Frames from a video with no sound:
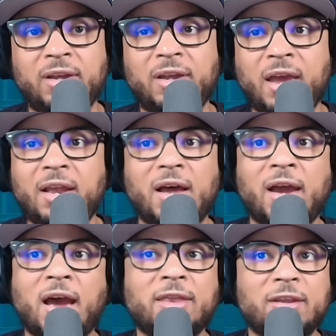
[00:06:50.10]
And
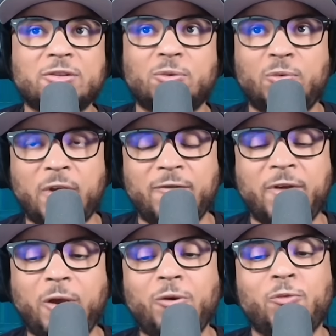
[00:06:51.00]
I think there's a
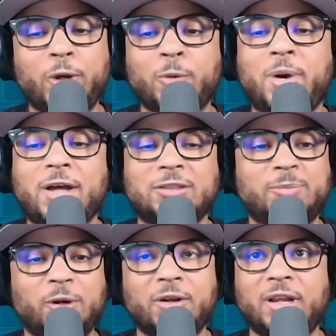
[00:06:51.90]
very real
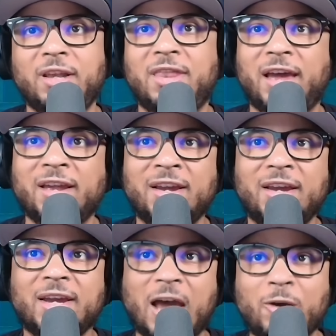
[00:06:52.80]
possibility that
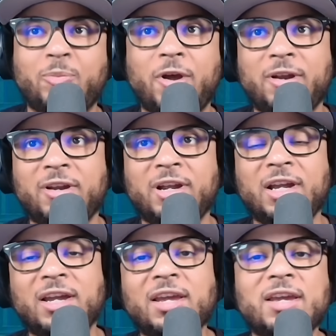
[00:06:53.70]
Kalkbrenner
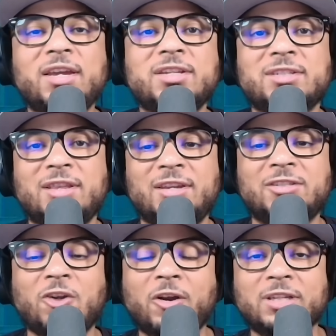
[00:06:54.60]
is the
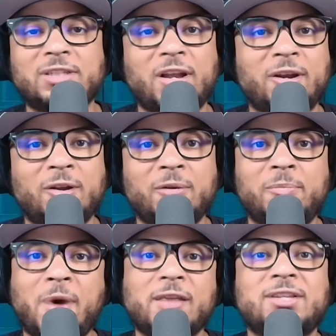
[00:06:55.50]
starting center
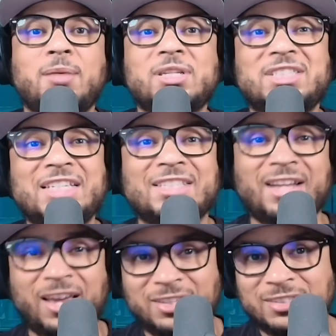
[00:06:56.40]
by the time the
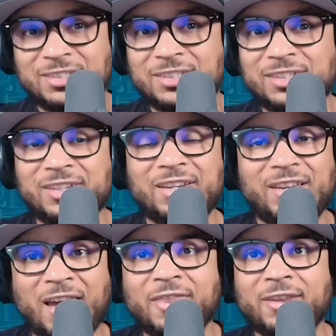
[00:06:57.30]
season ends.
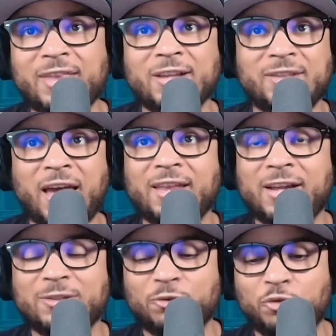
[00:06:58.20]
I think
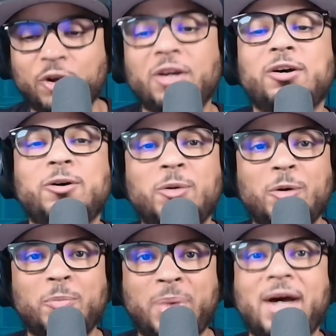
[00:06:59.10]
that's a real
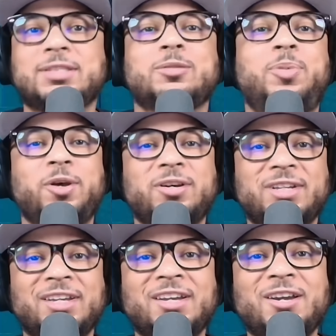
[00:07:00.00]

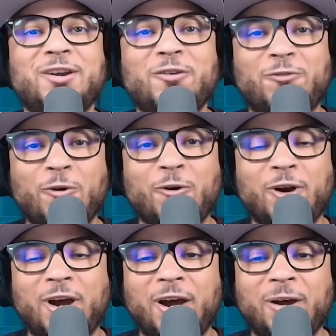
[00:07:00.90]
possibility
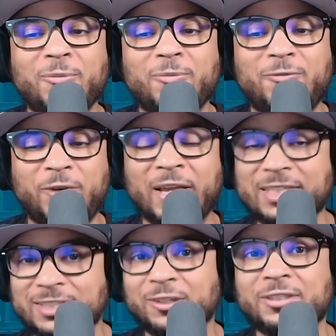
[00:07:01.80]
for
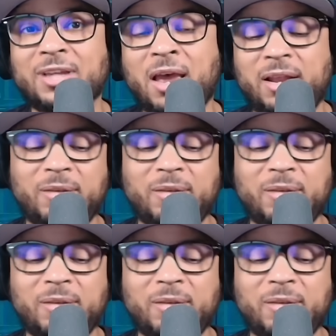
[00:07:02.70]
his skill set,